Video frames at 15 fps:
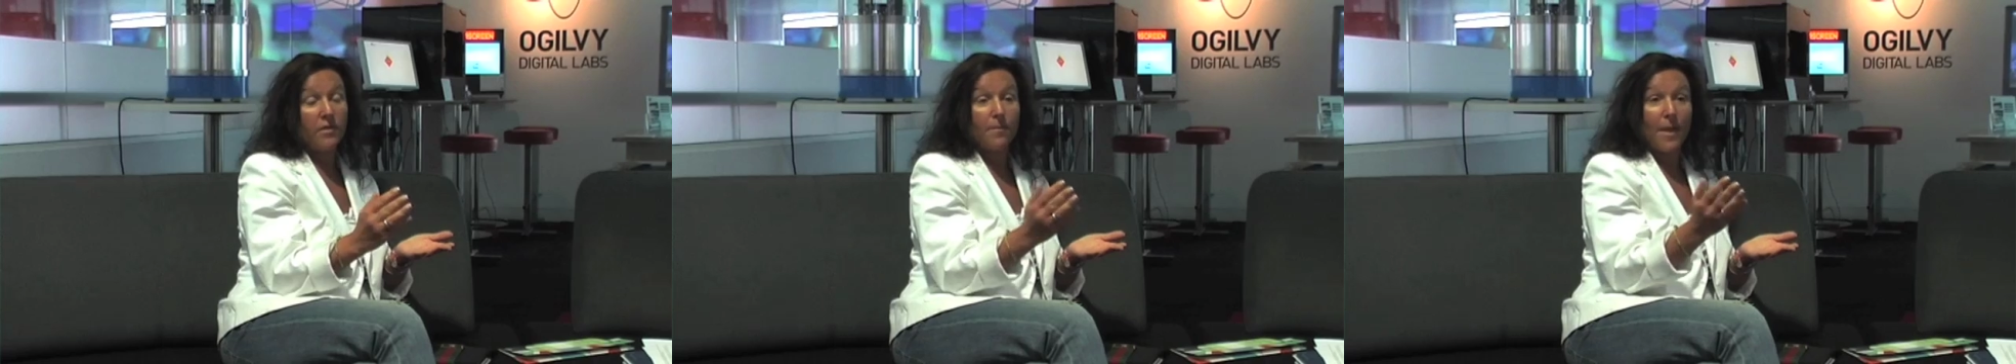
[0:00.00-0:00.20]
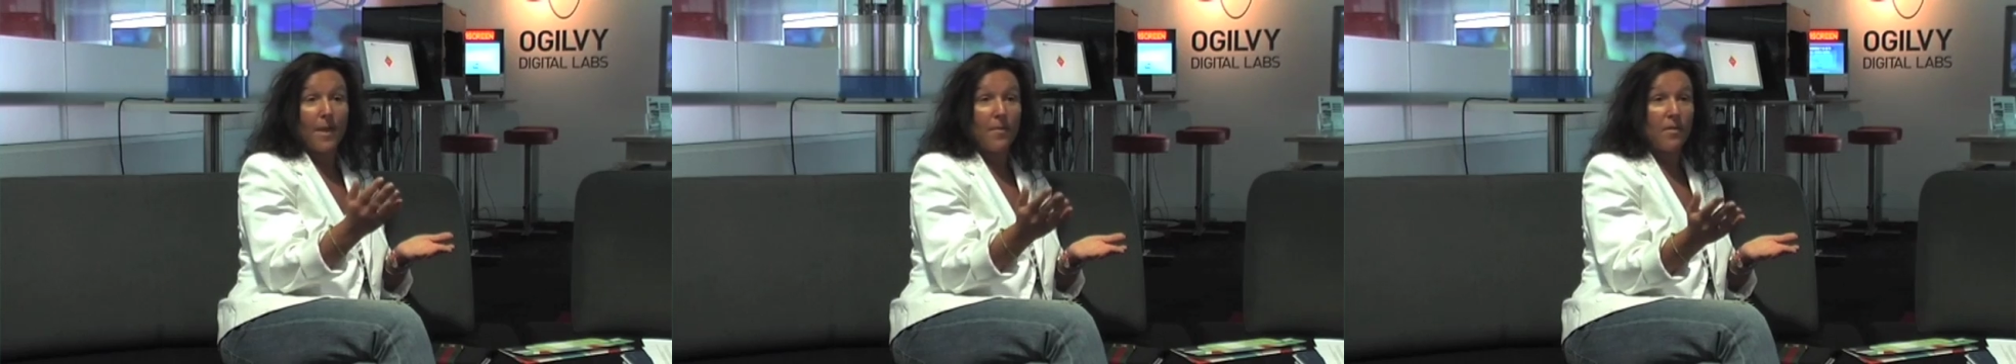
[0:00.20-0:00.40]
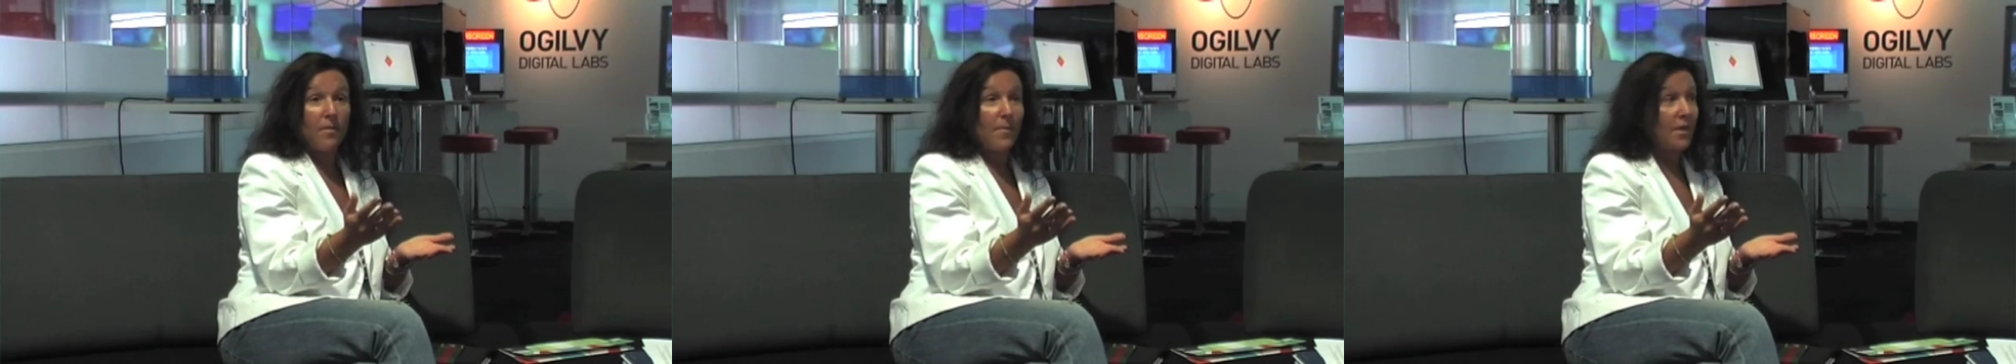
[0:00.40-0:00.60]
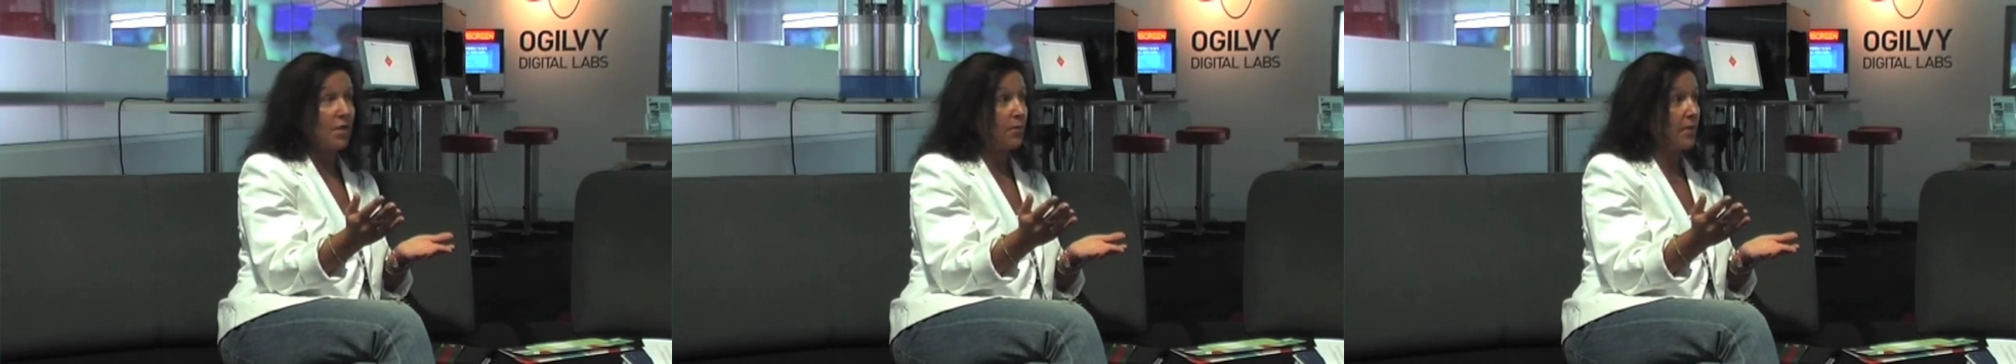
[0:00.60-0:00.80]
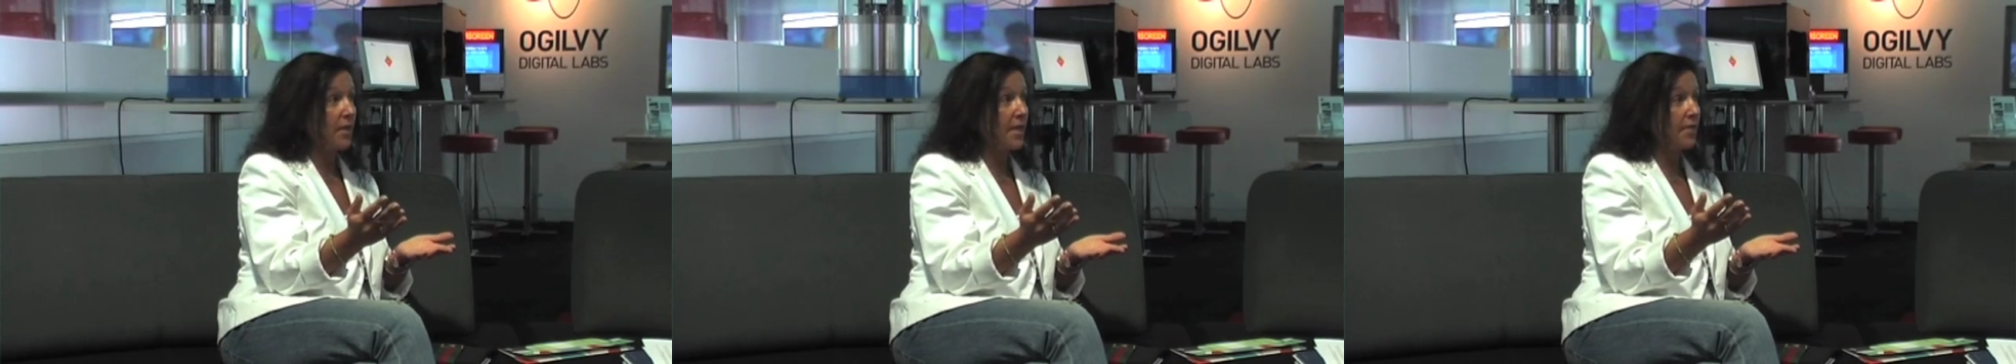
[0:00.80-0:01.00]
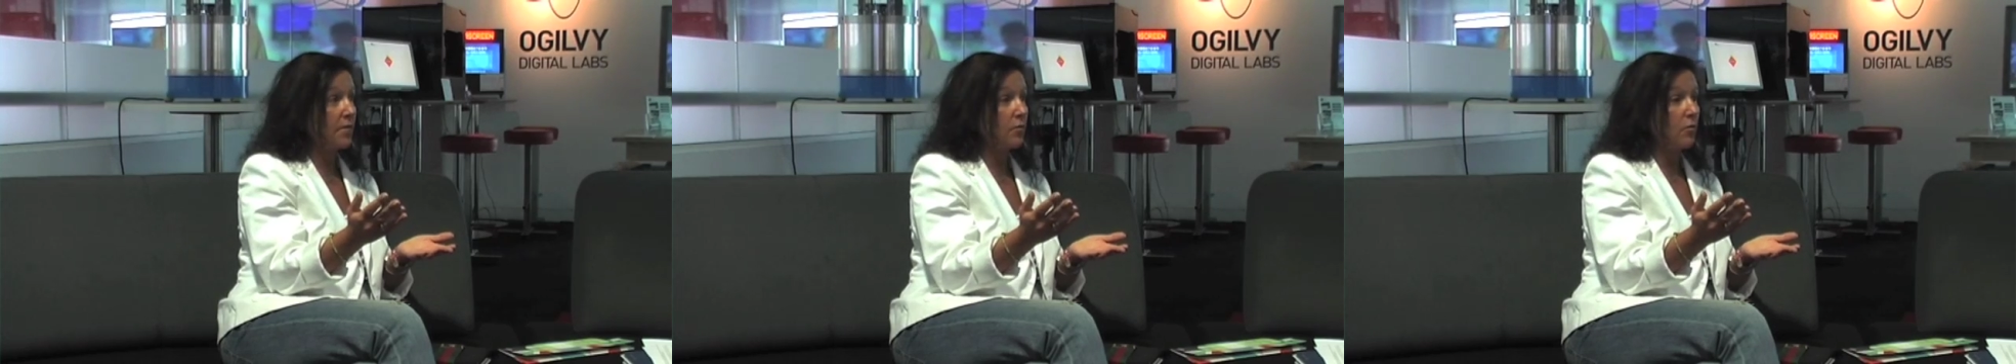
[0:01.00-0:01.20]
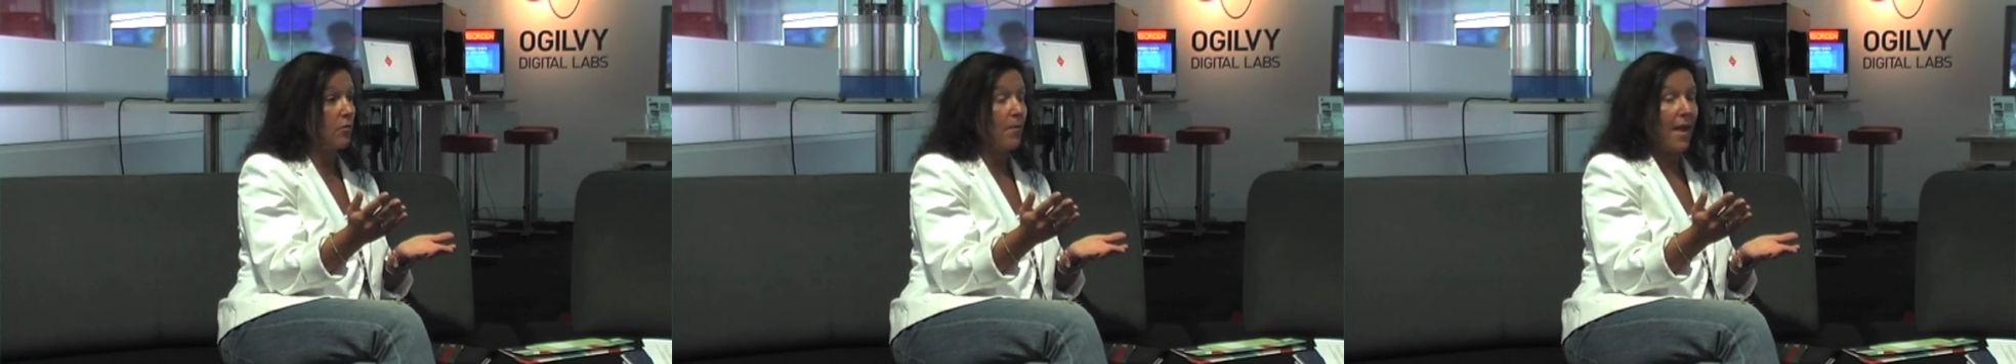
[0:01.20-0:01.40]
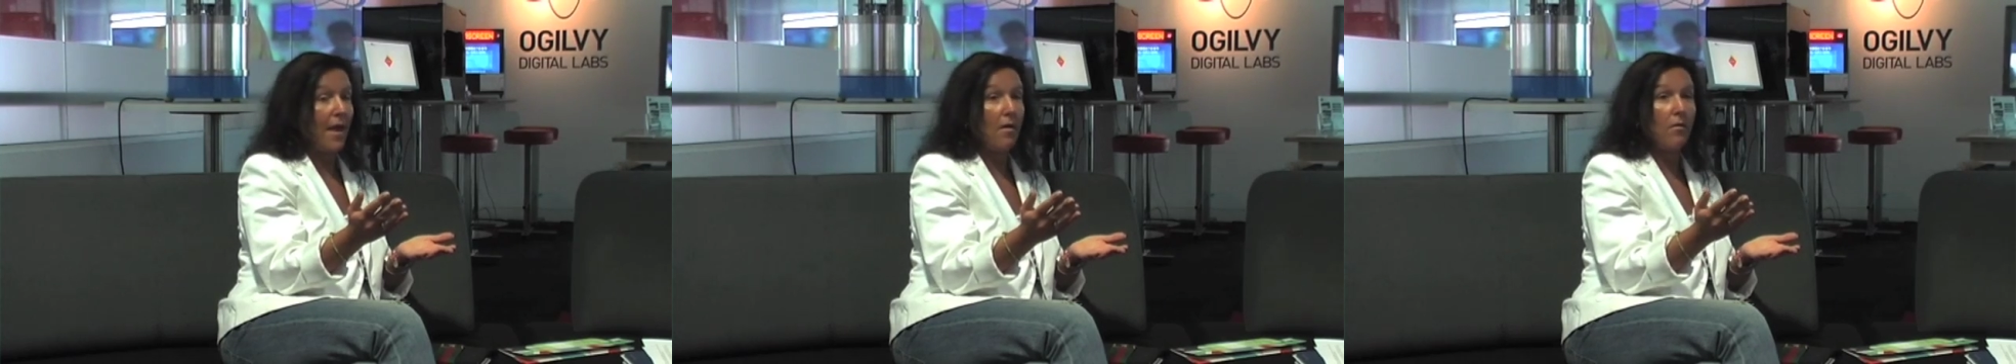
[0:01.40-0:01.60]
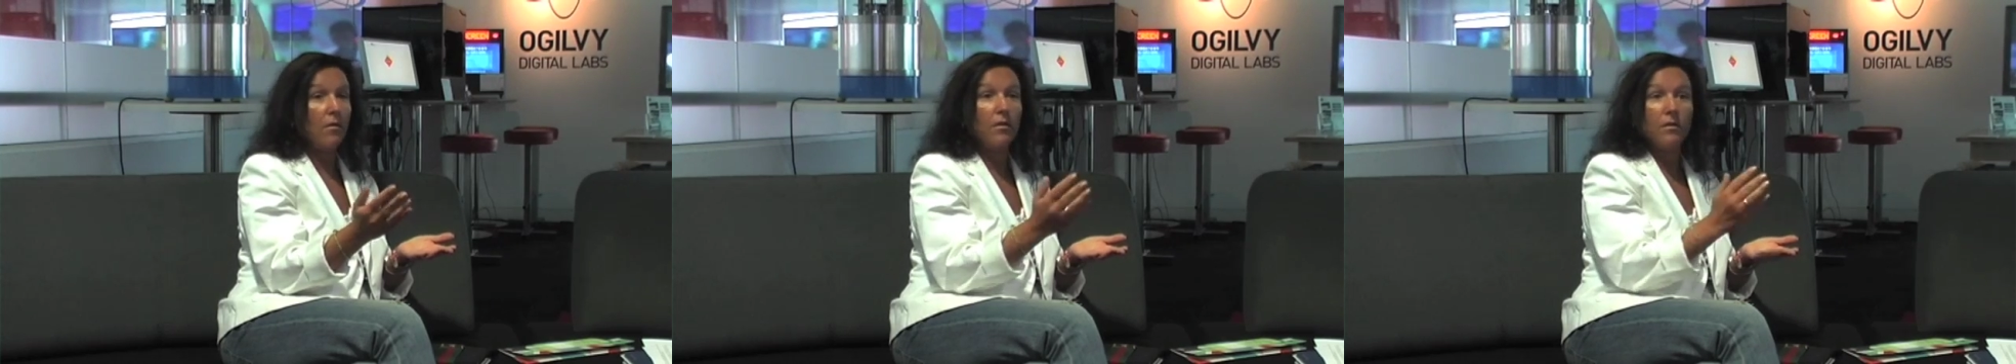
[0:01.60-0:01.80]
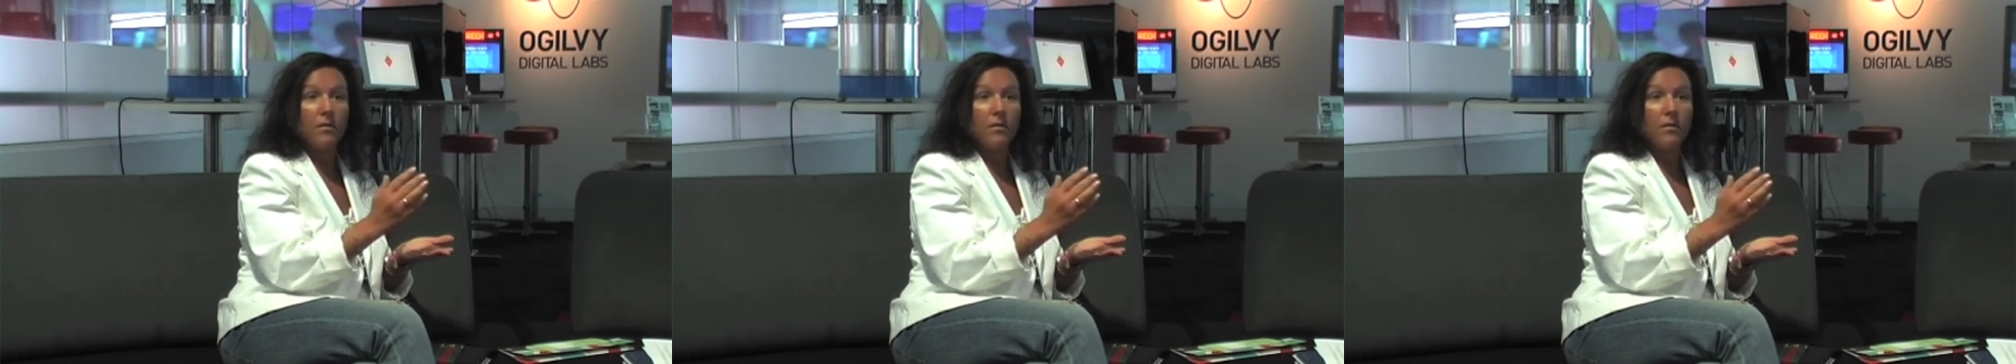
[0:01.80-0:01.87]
So maybe the measurement is all about